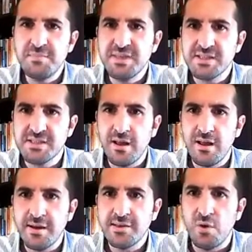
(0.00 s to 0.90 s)
the
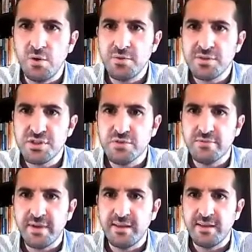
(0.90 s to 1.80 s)
slide on the
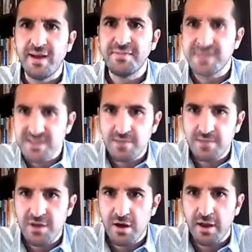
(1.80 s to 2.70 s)
screen at the same
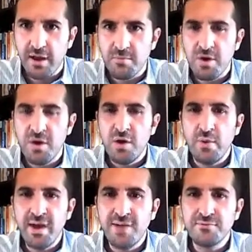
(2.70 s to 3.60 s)
time.
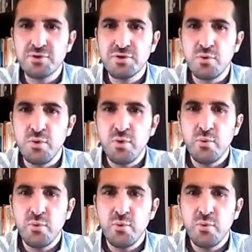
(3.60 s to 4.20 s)
We have to